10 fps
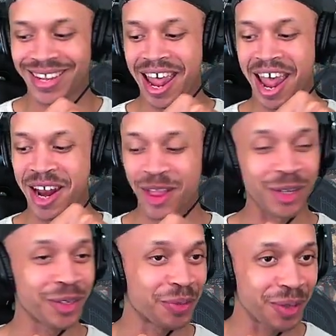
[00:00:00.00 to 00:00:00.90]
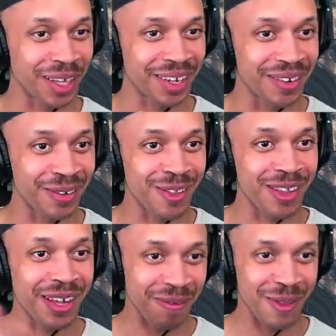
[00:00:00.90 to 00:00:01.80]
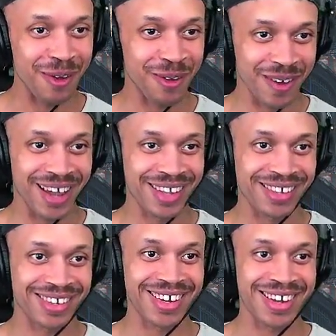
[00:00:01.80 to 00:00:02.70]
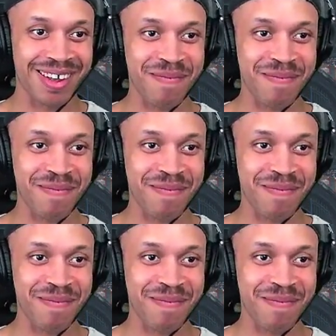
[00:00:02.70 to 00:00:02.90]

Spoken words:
And it looks really cool even though you can't see it